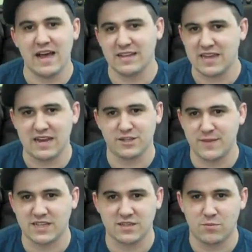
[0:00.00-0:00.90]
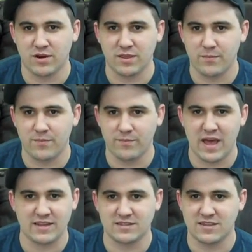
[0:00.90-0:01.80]
lascannons makes them one of the
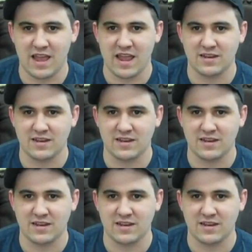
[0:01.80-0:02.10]
best right.